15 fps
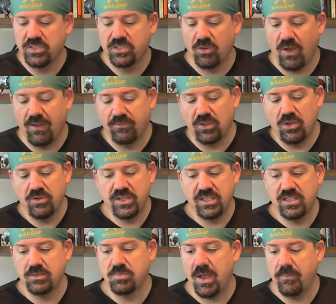So I've loaded
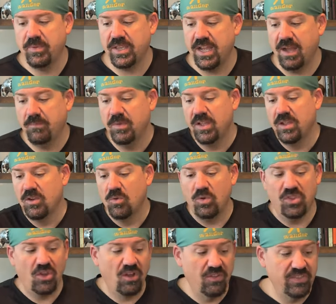this puppy up
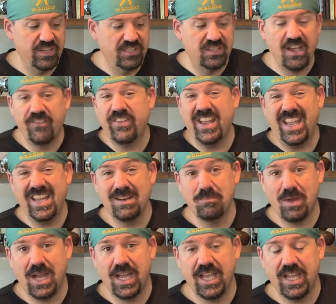with all this stuff and
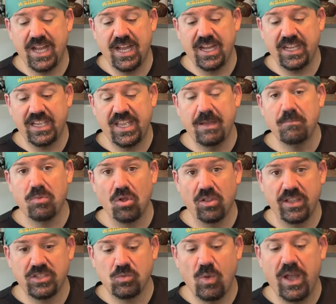my uh, gimbal
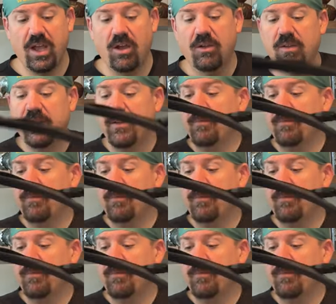as well.